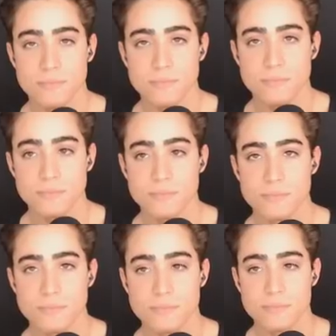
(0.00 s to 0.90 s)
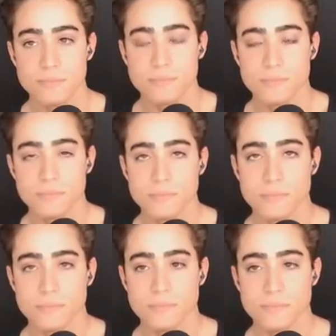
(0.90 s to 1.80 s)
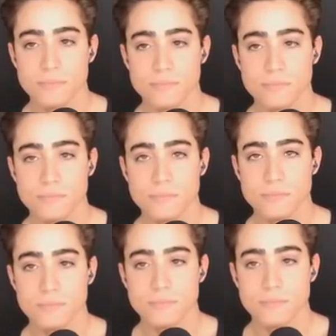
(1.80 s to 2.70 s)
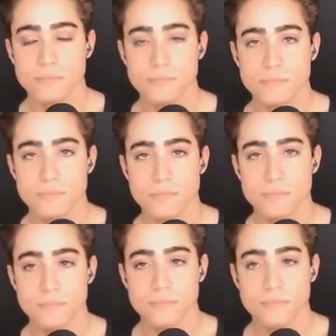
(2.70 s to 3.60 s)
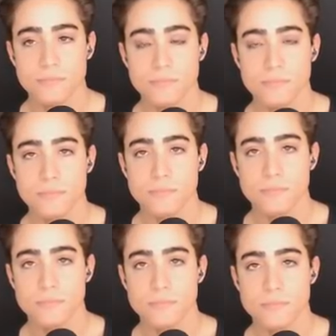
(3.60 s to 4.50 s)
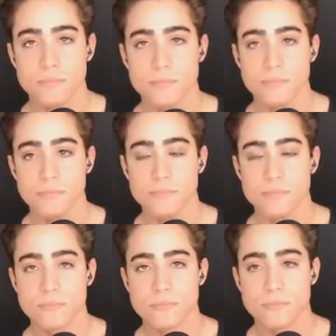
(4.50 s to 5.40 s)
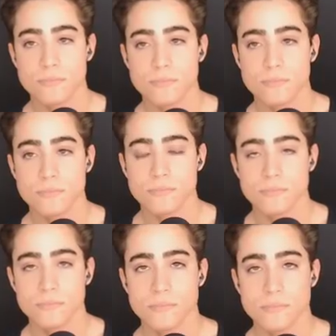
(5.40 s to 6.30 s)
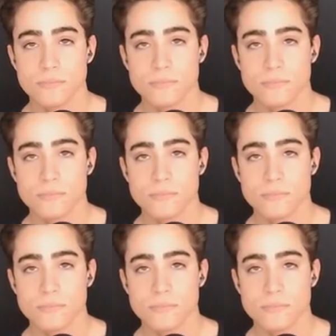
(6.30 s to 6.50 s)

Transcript: The person shown says nothing.